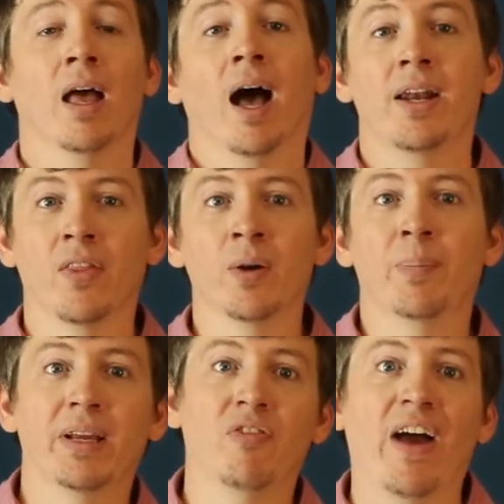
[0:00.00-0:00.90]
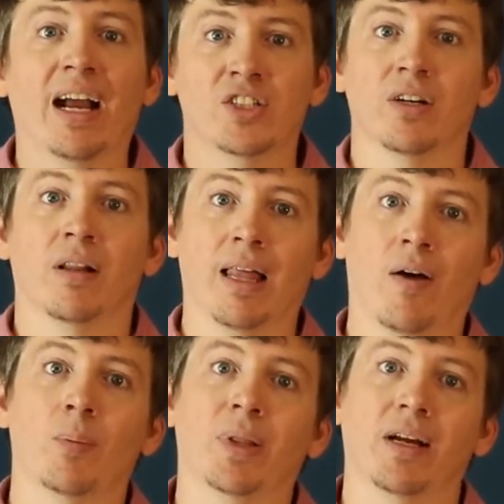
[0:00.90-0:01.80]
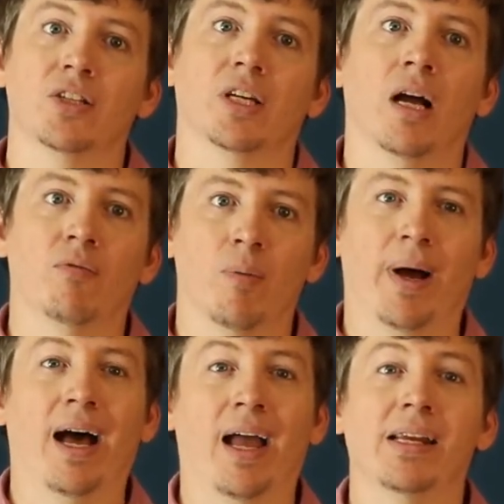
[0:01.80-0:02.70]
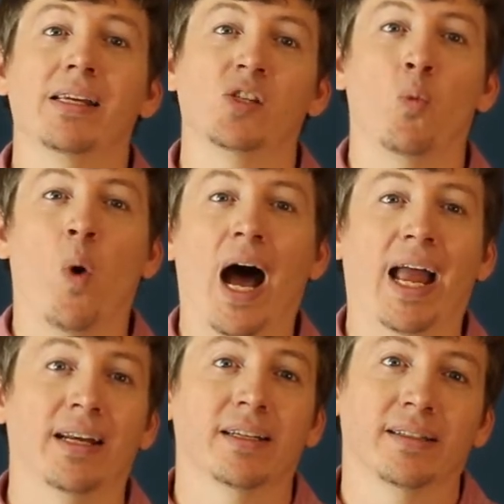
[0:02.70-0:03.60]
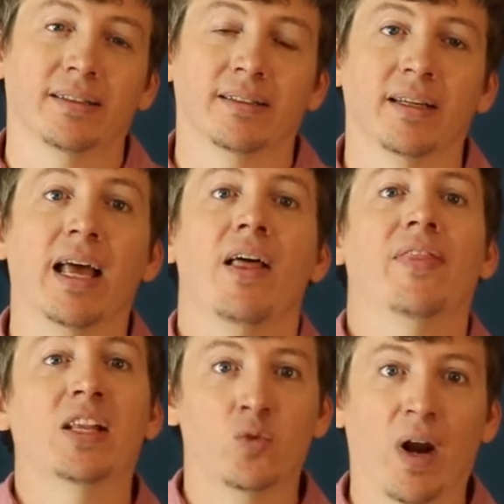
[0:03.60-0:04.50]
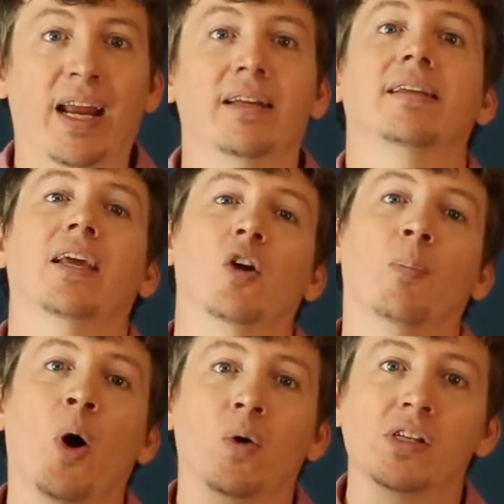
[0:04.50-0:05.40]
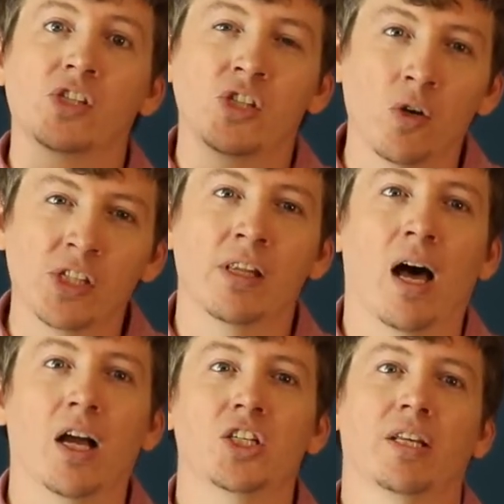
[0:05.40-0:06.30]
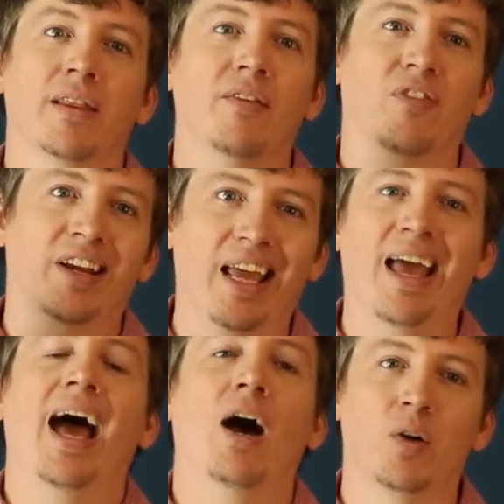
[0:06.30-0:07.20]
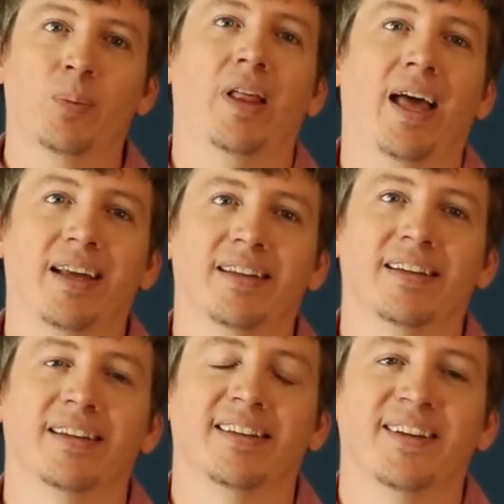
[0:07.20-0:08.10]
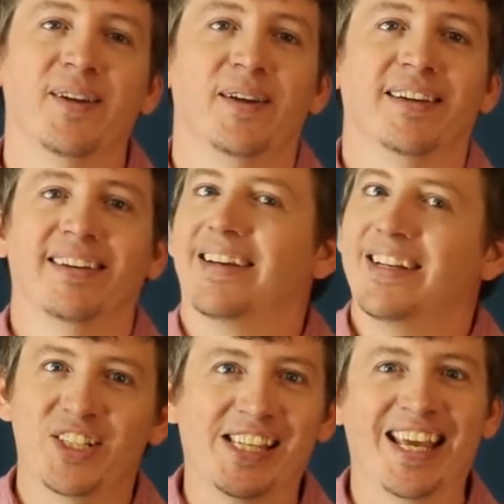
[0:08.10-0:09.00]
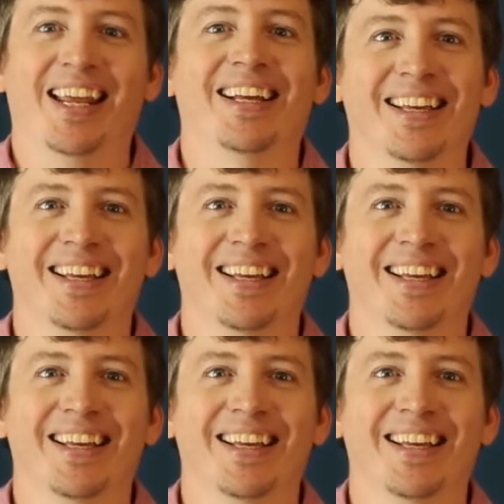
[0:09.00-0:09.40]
Another big factor in allowing players to come from behind is wine. That's right, get your opponent so sloshed they forget how to play. Just kidding.